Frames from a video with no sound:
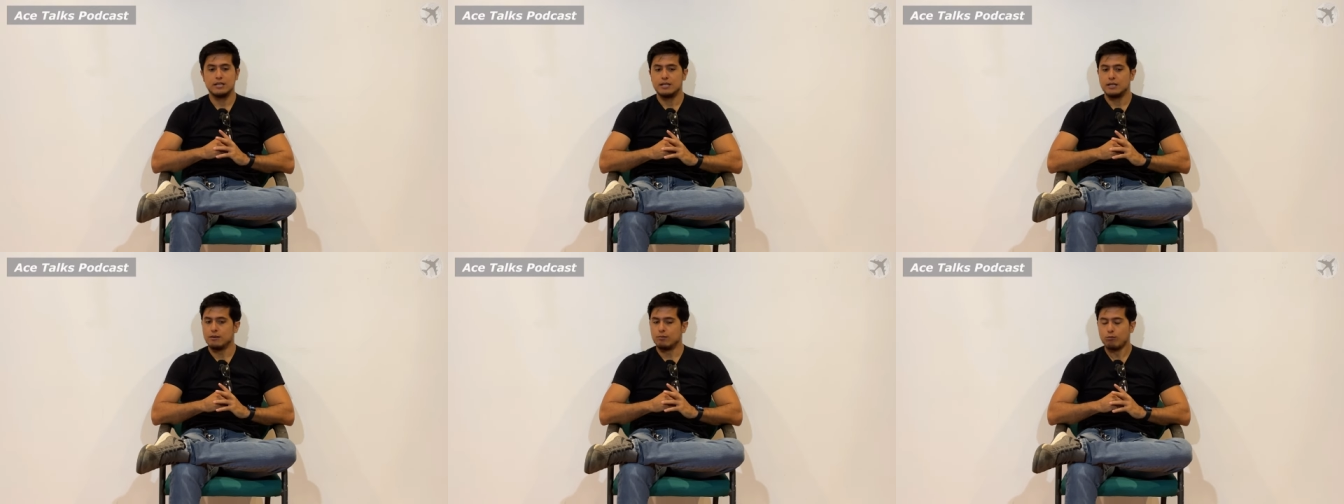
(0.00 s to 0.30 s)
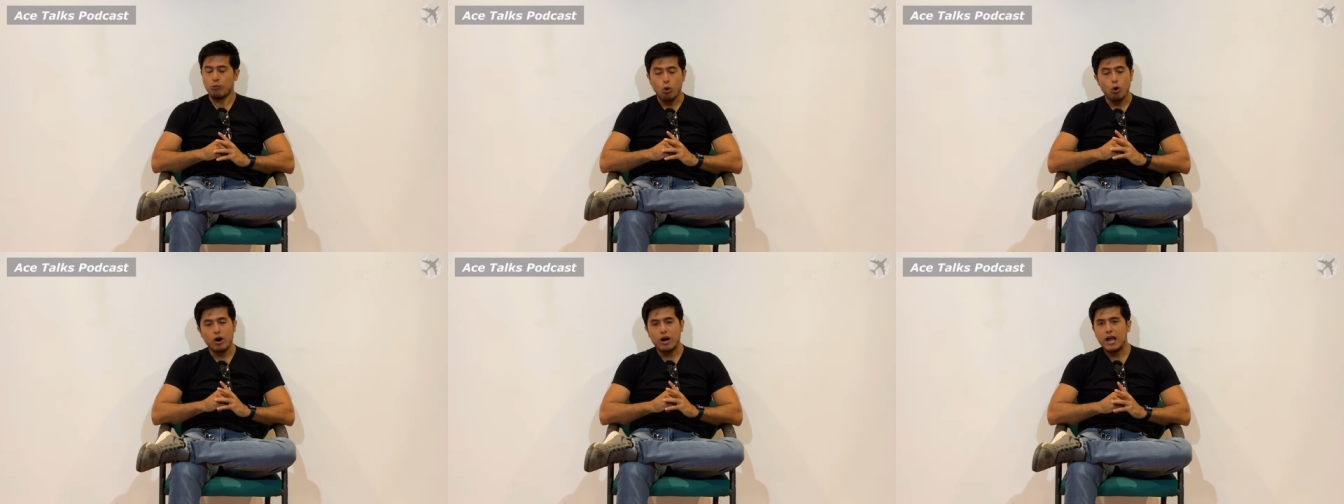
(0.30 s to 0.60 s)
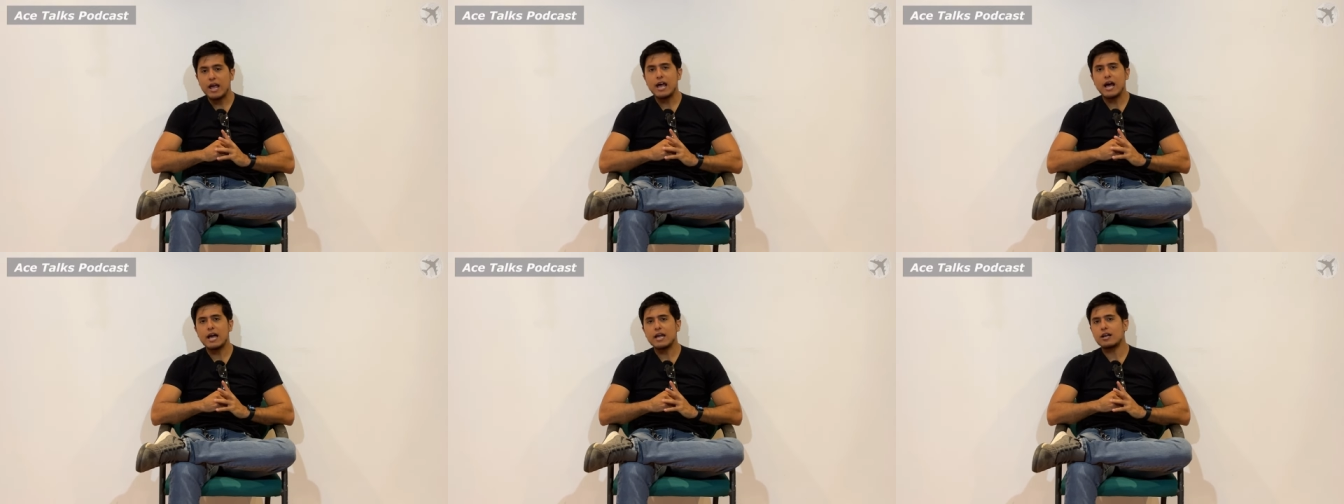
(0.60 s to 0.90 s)
more
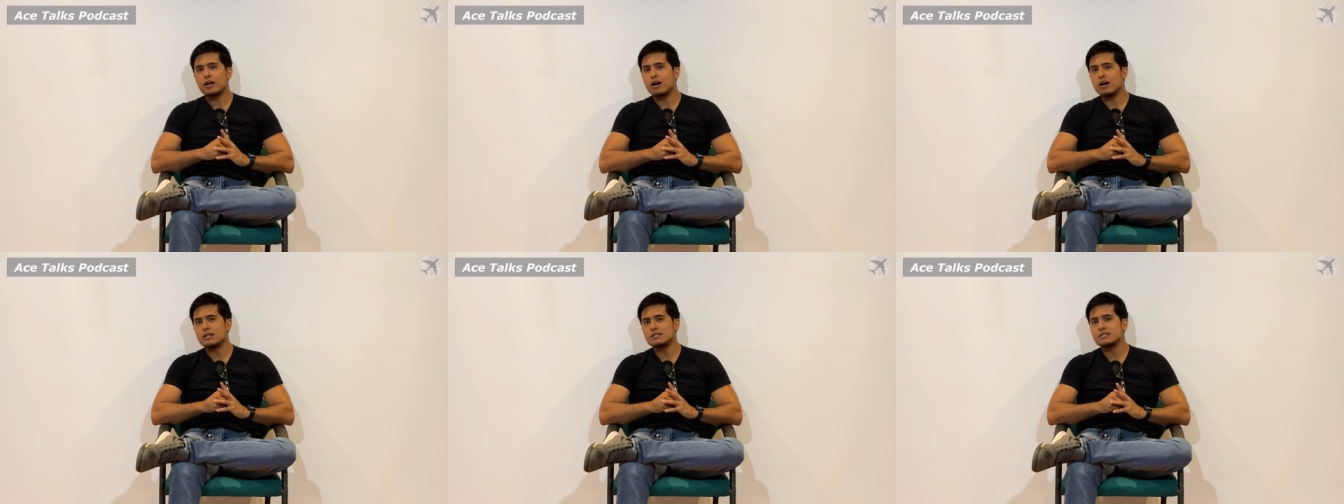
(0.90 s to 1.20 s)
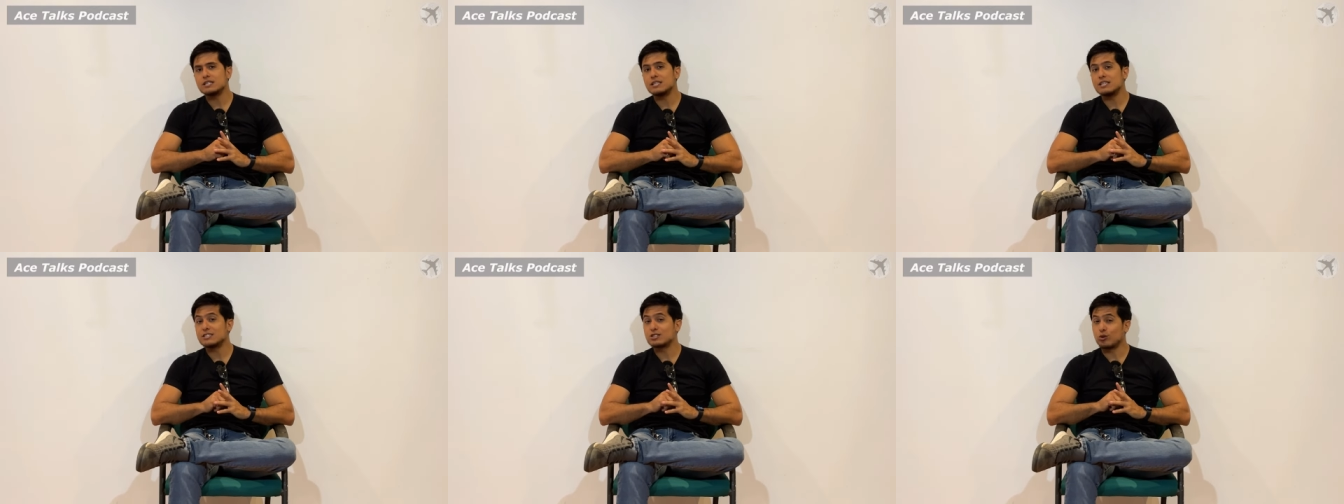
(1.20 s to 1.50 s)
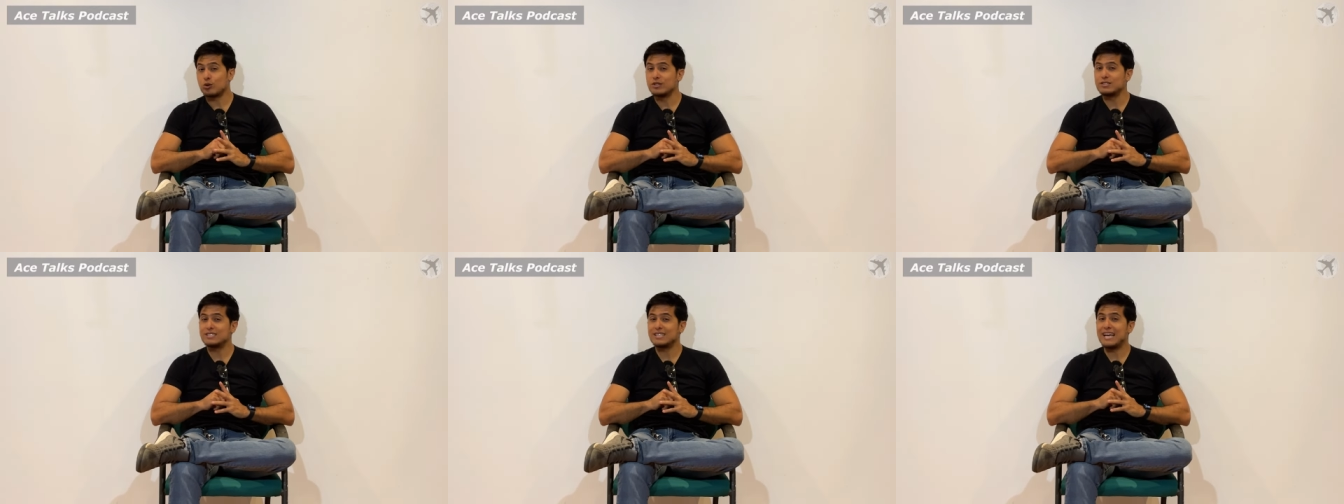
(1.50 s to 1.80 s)
A I content is
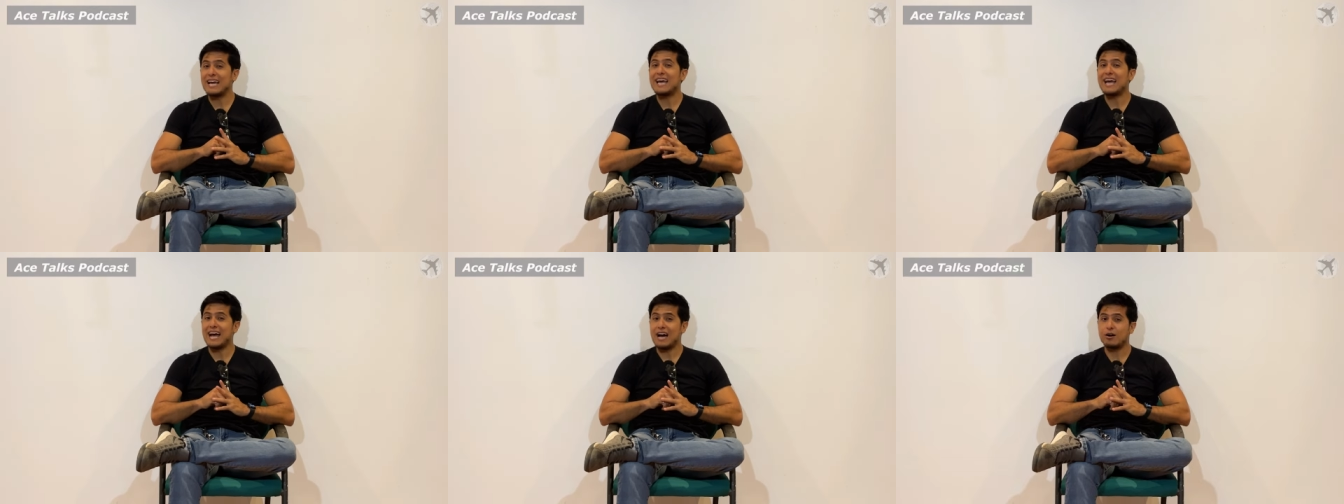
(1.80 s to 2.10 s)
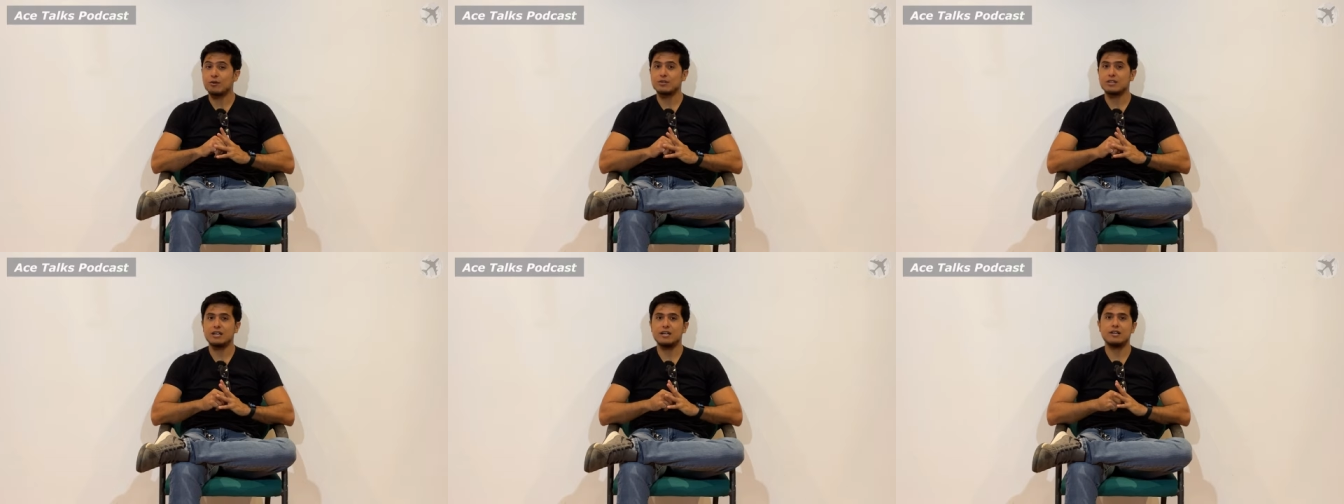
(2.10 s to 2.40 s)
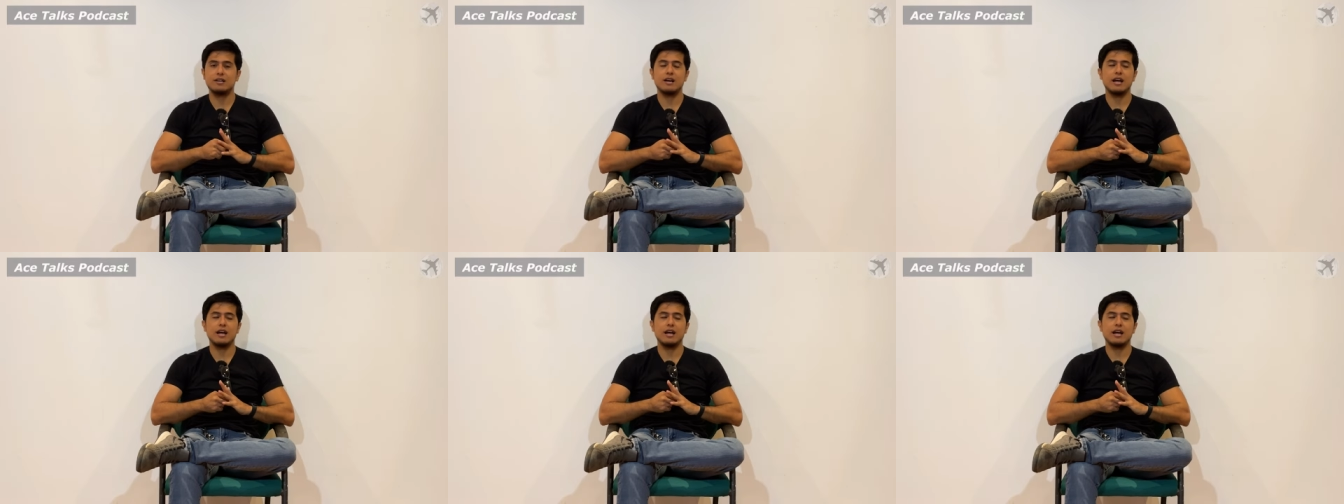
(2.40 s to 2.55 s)
going to get out there